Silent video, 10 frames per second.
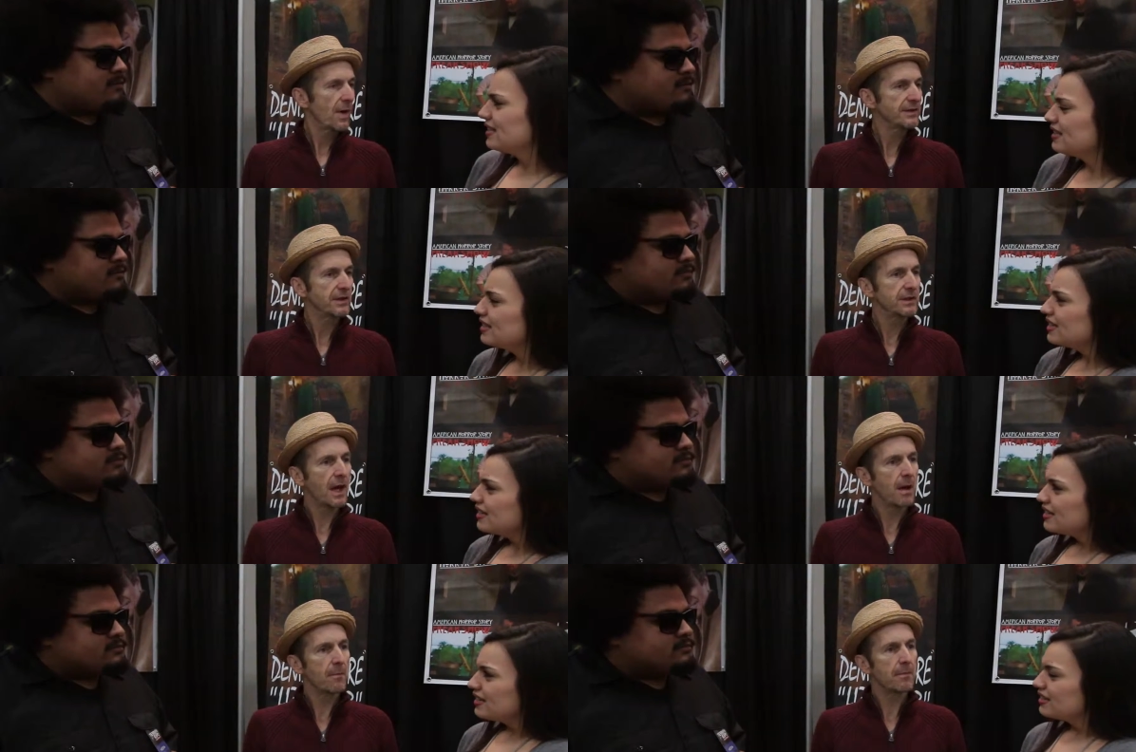Speaker 1: I did
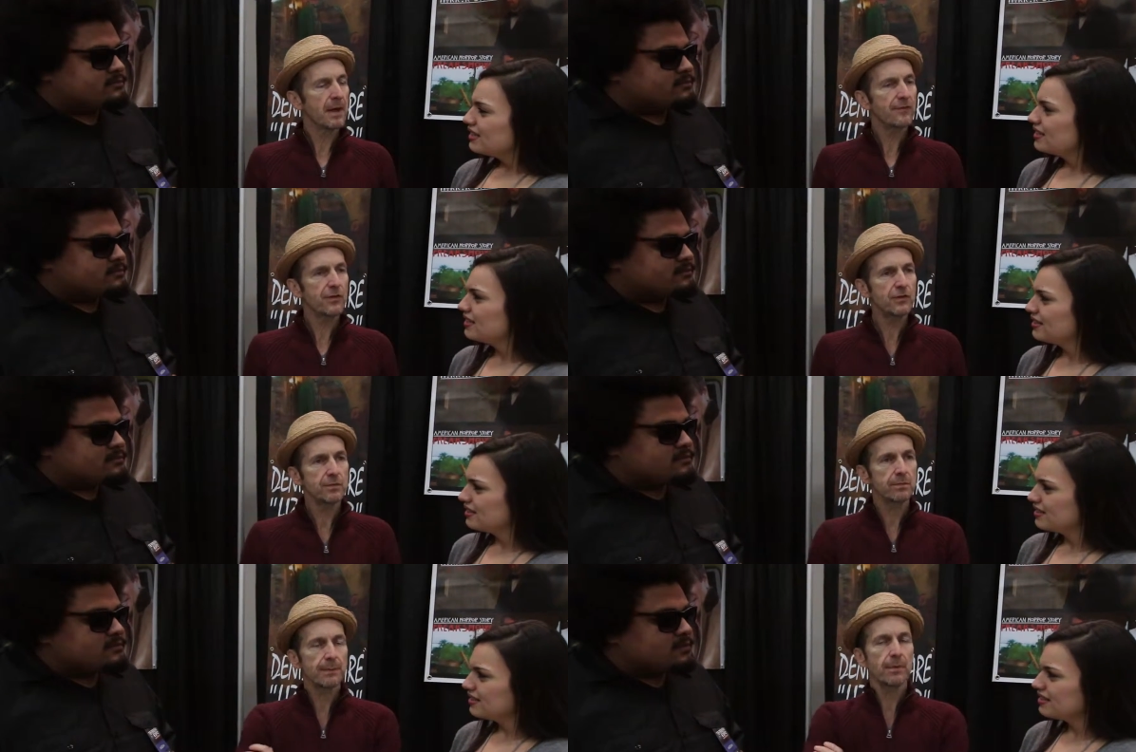my
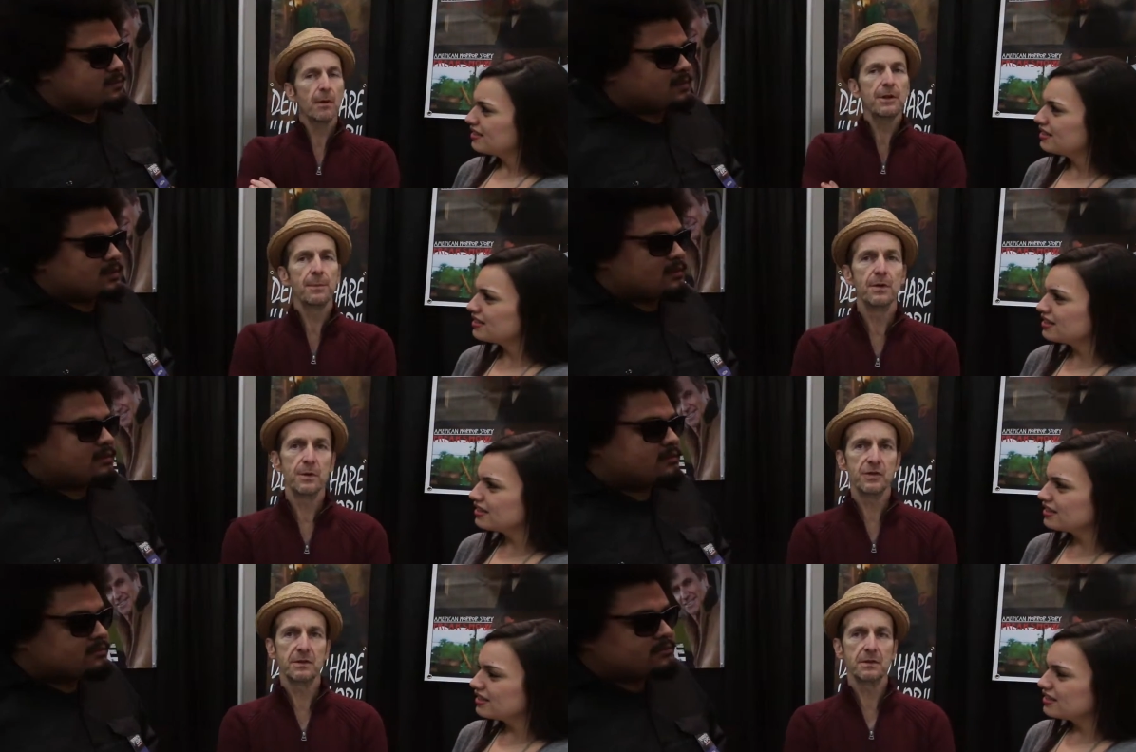Broadway debut
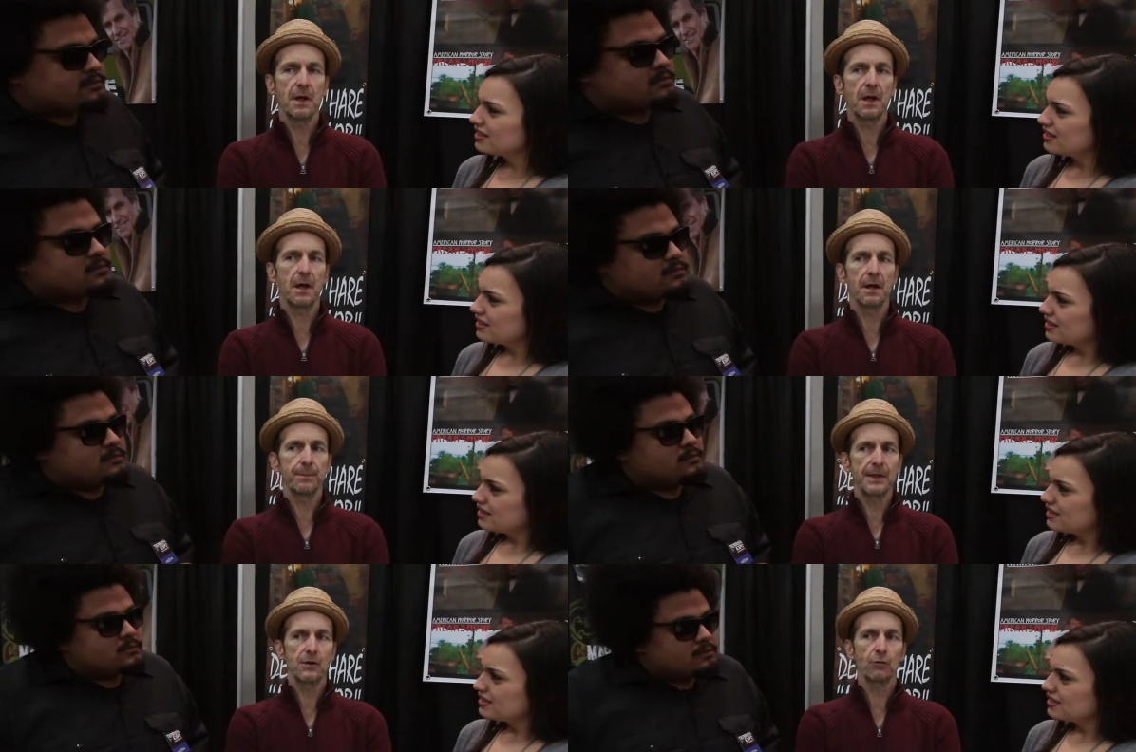was in
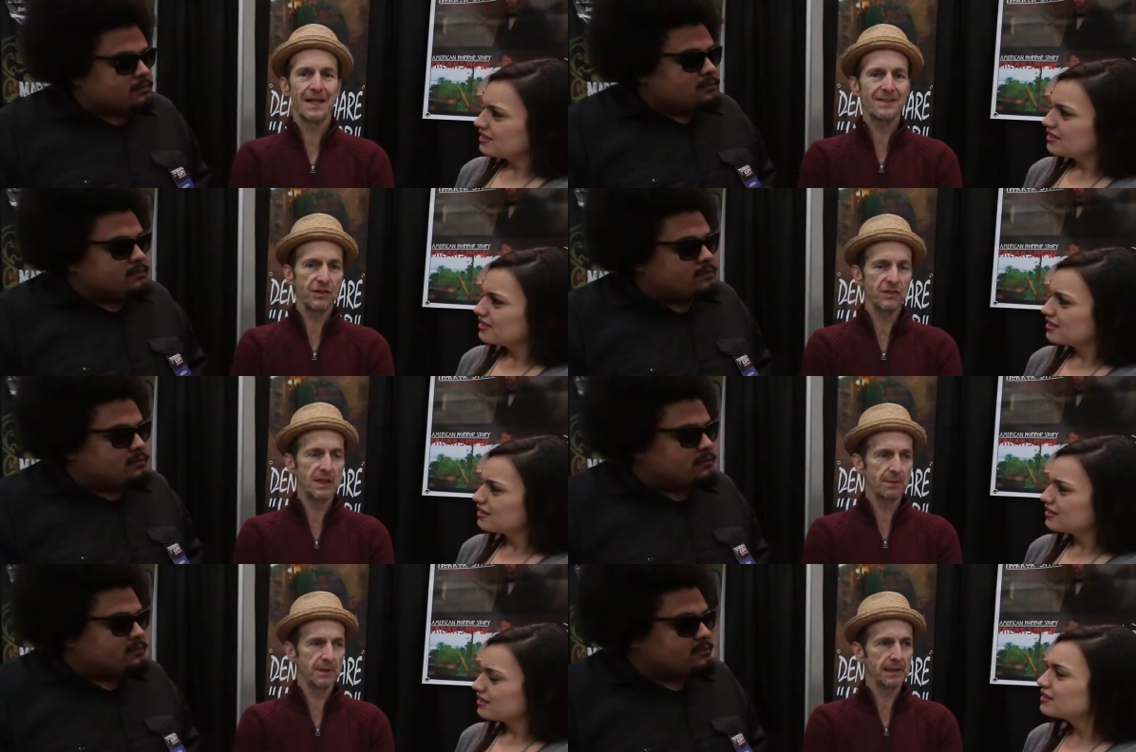called Racing
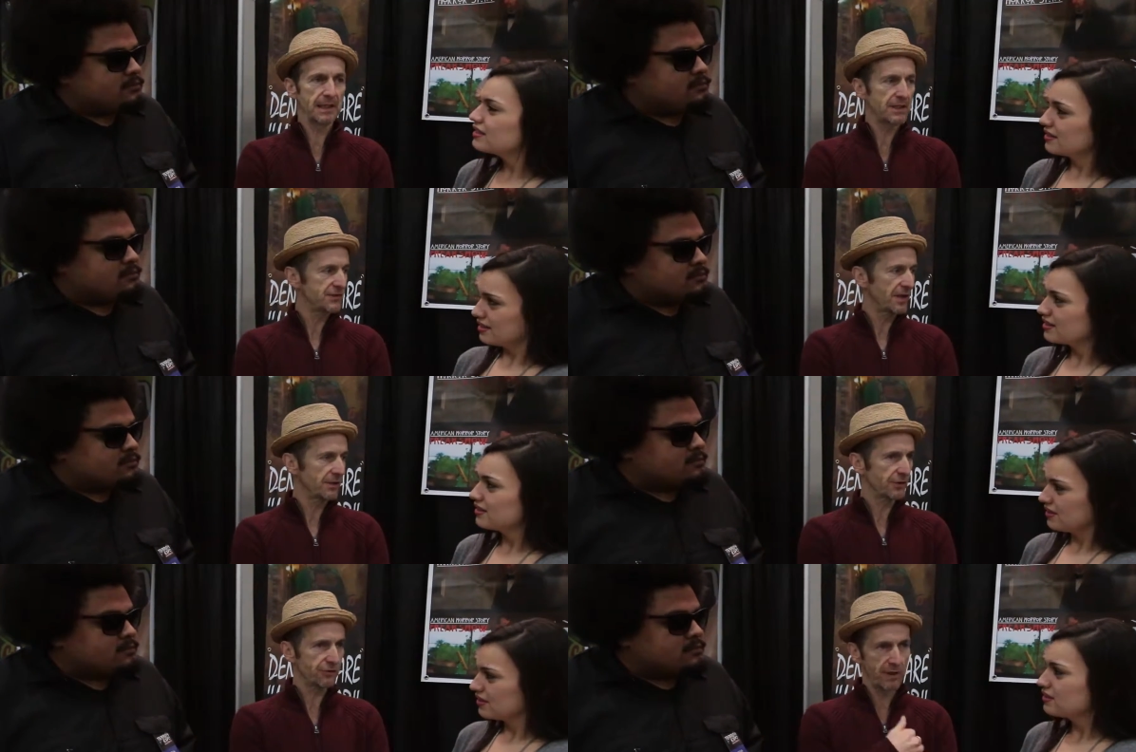Demon in Lincoln
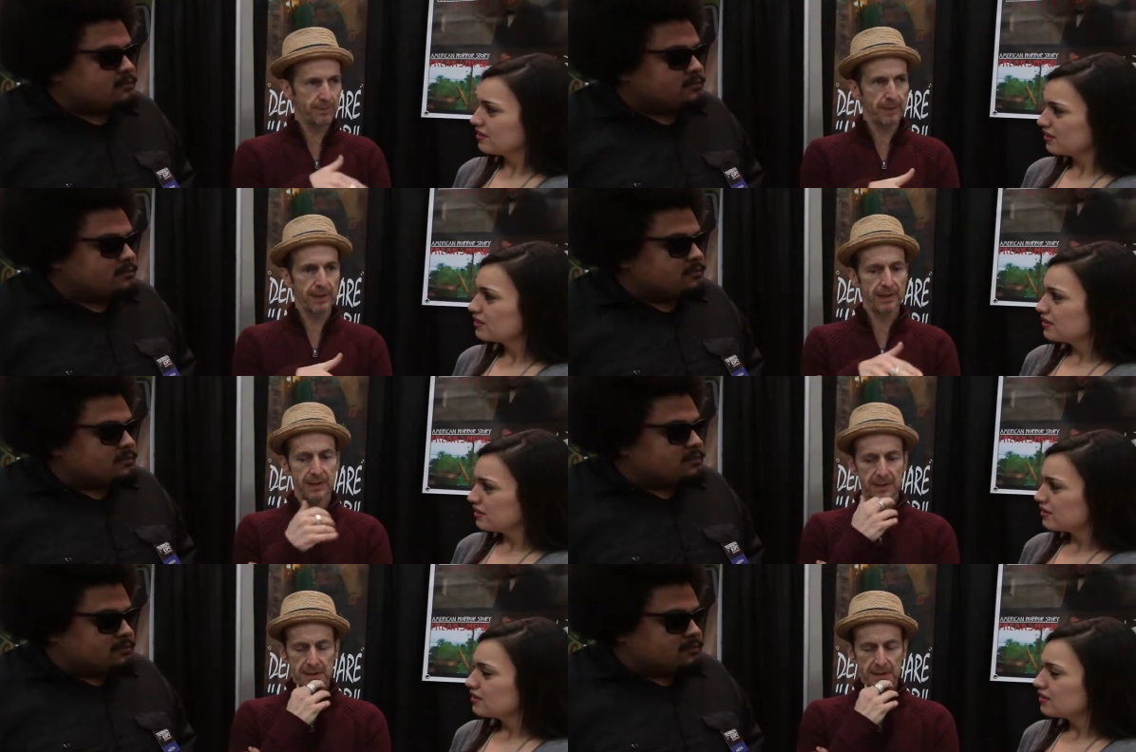Center, straight play,